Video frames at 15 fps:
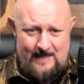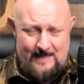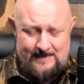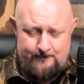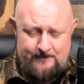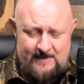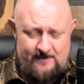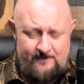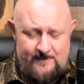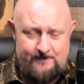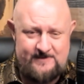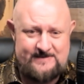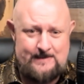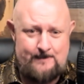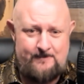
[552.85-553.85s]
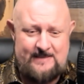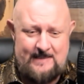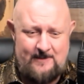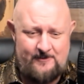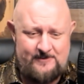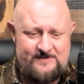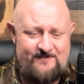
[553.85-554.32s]
I compared them to somebody
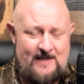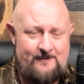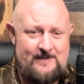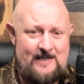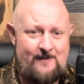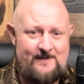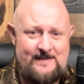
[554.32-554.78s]
else, found out